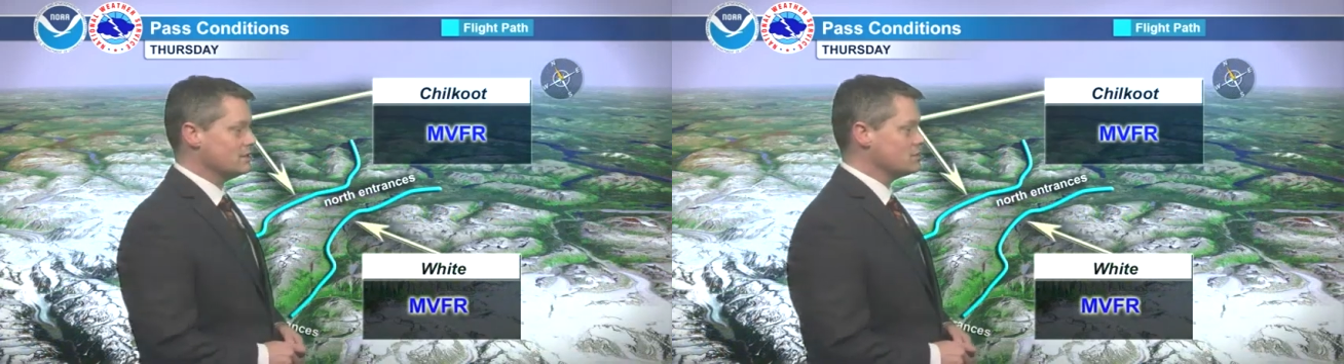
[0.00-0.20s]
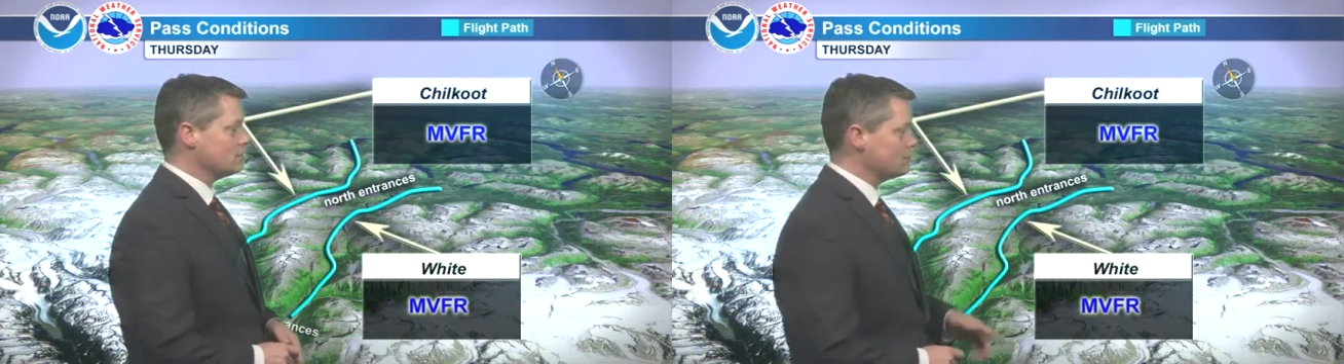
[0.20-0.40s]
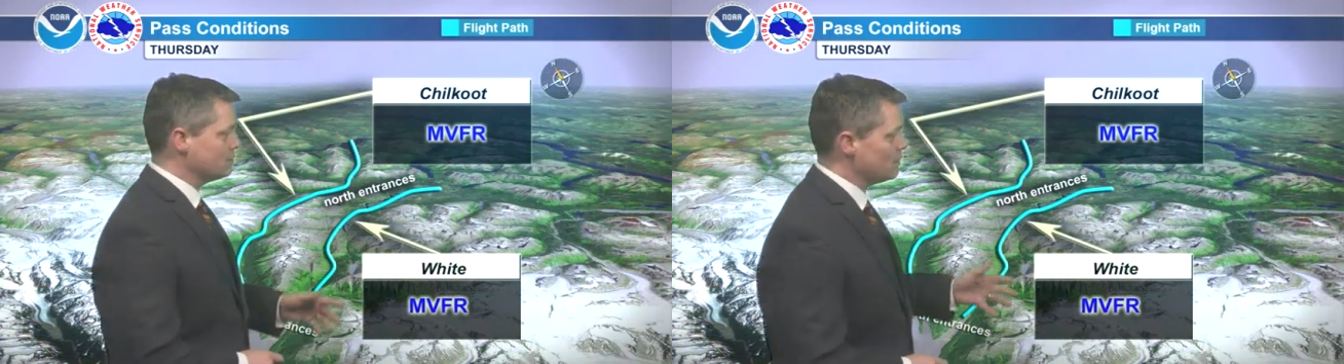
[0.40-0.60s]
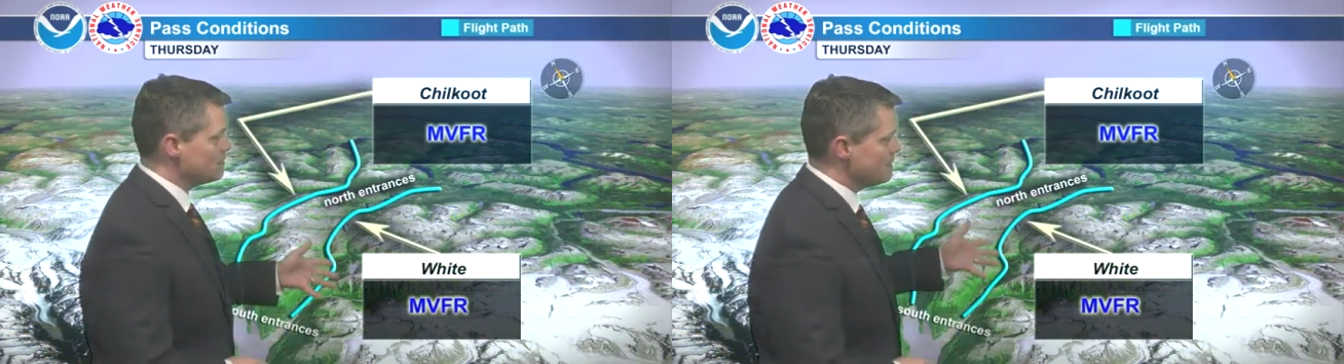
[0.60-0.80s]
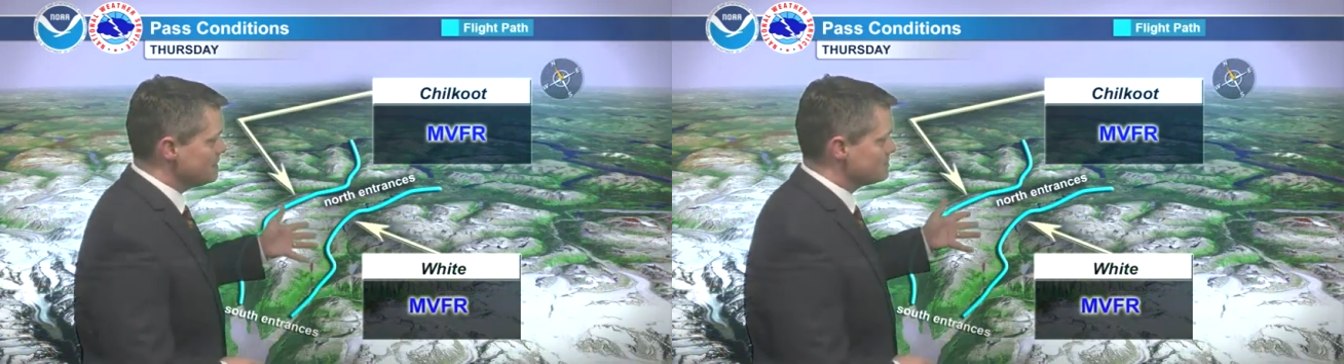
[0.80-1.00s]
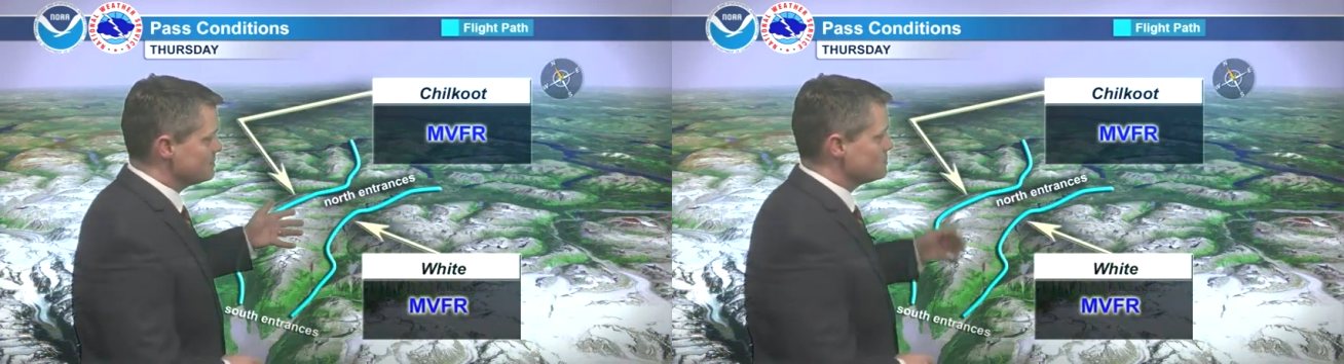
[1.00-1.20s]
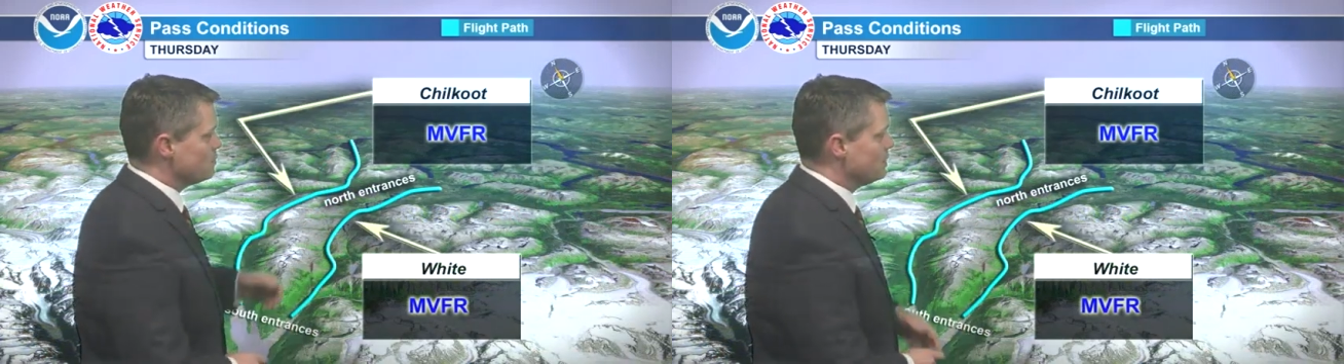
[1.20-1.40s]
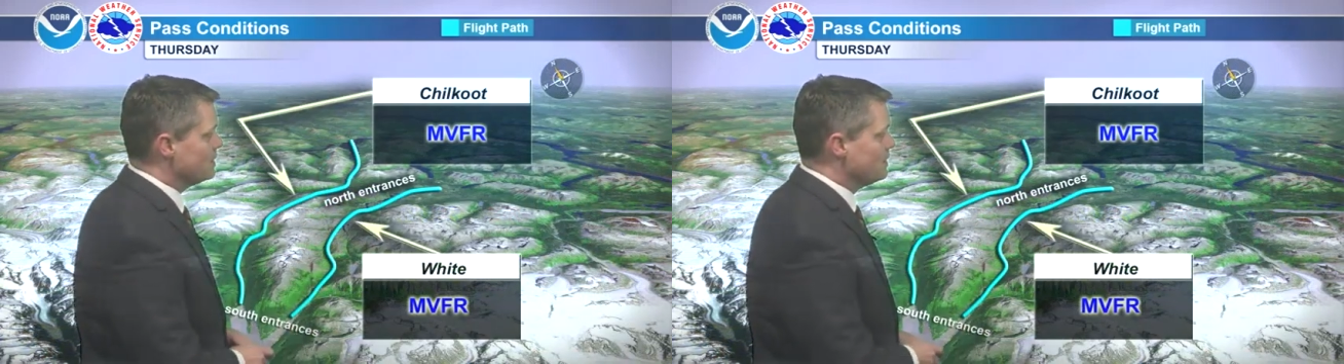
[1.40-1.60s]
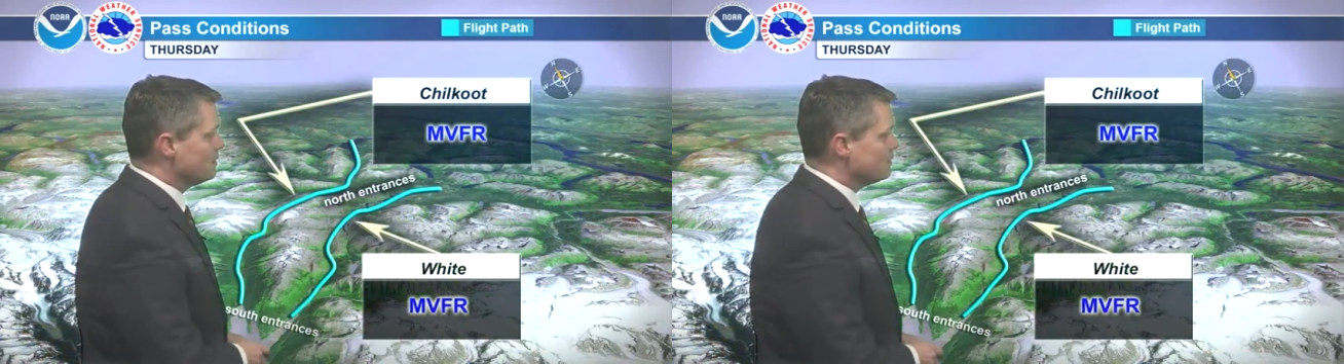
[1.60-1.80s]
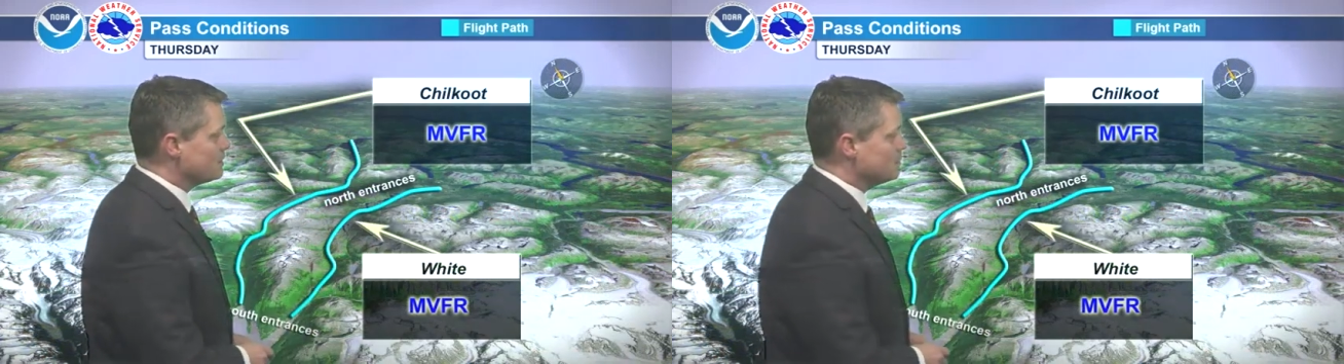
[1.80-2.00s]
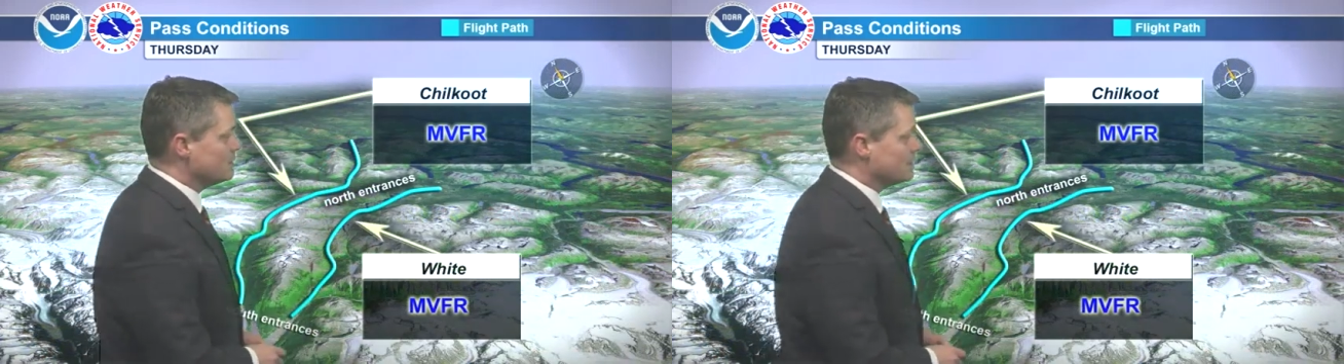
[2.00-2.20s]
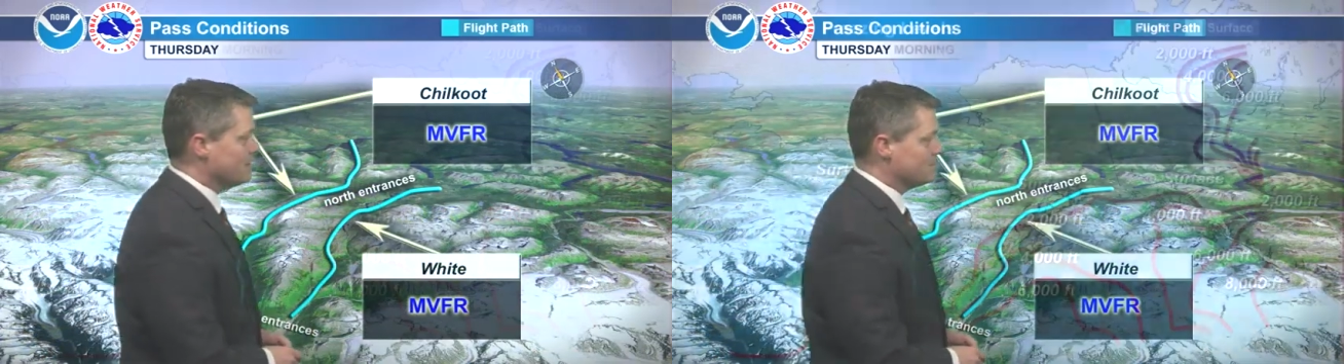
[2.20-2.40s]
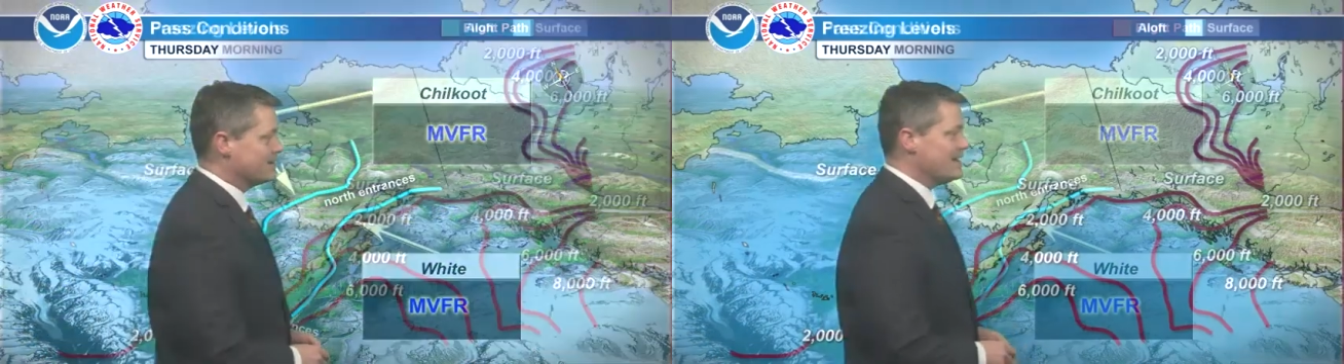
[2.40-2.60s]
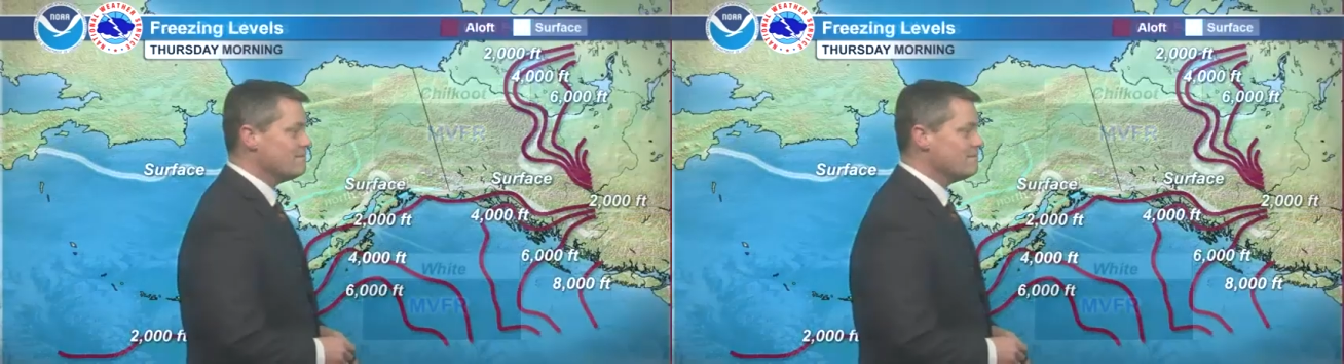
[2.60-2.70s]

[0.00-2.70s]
And Chilkoot and White Pass at this point looking to be kind of an